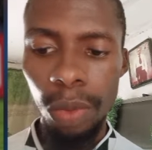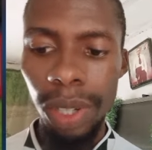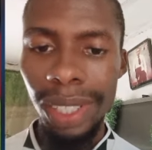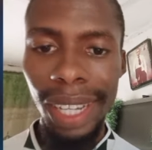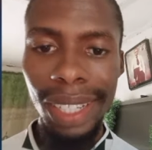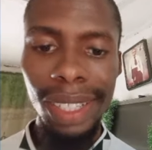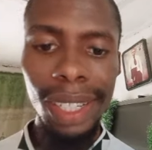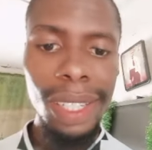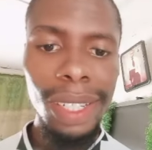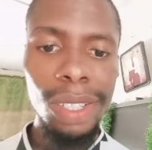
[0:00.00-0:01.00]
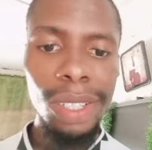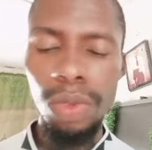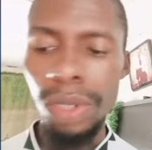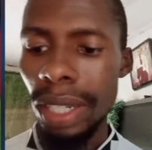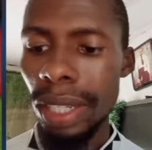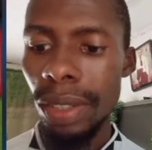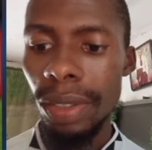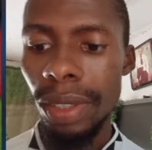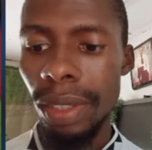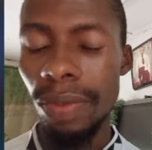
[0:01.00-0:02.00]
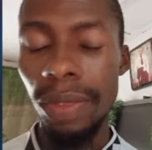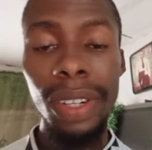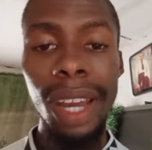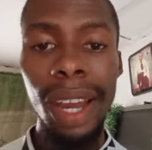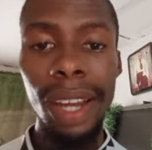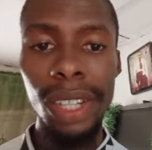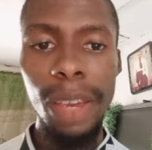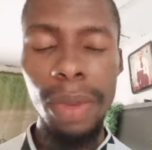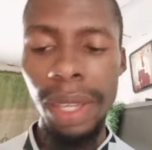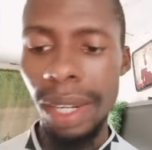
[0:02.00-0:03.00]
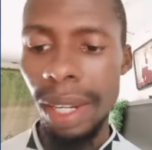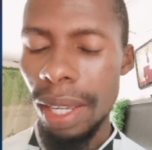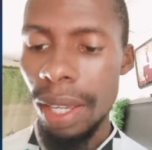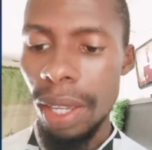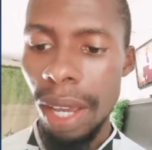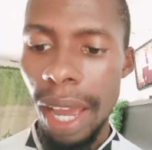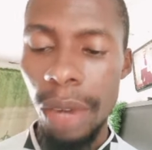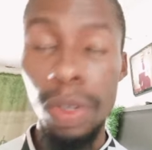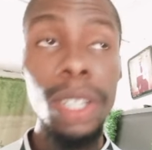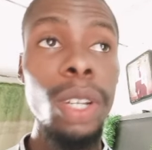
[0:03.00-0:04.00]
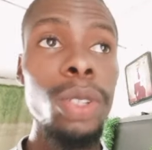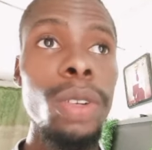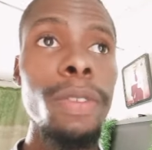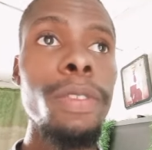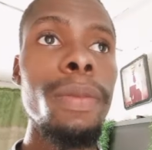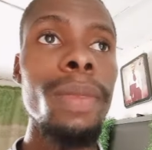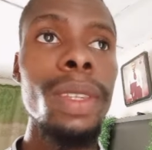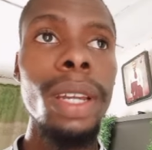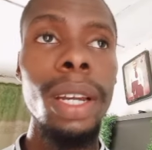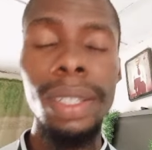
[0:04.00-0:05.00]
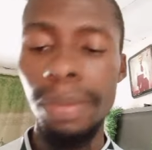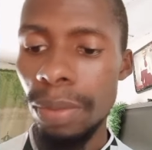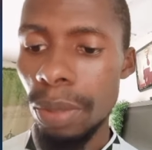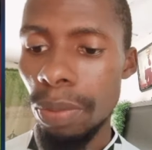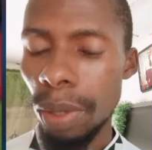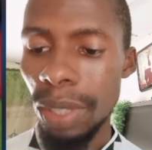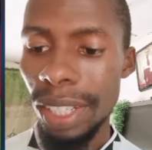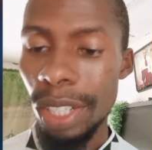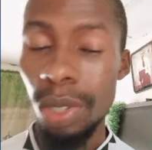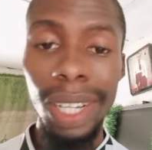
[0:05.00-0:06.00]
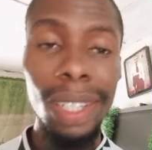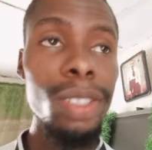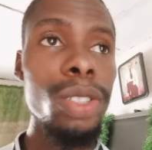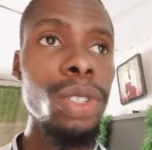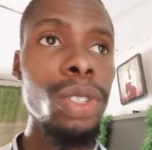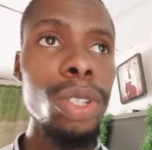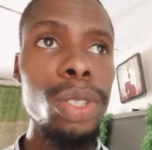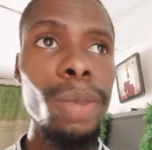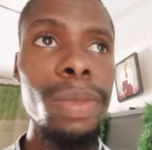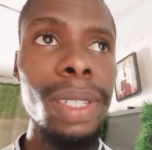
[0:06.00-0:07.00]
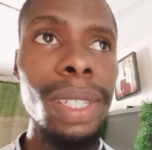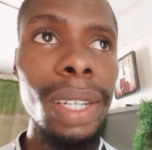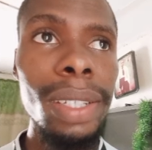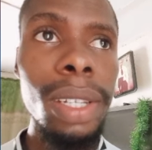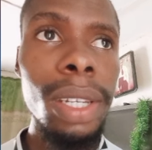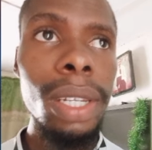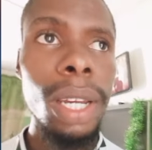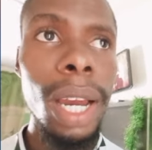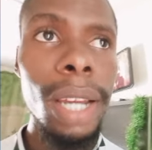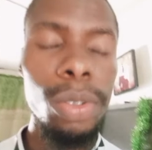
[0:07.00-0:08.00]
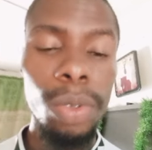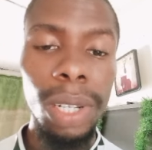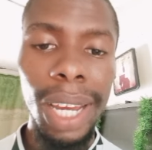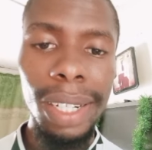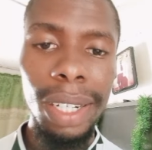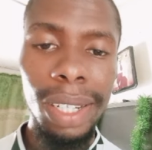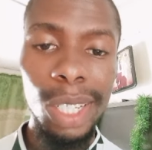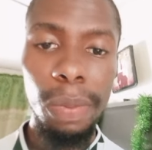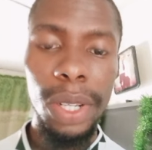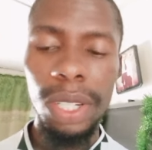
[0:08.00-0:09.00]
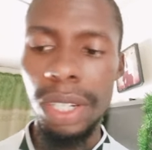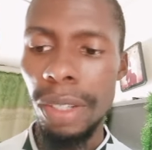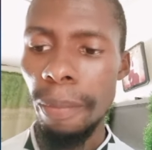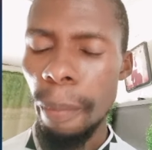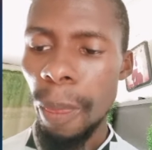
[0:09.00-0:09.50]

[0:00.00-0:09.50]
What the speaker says: what they are saying is really very harsh. I mean, I read a lot of the publication, and it's not something that I took lightly, especially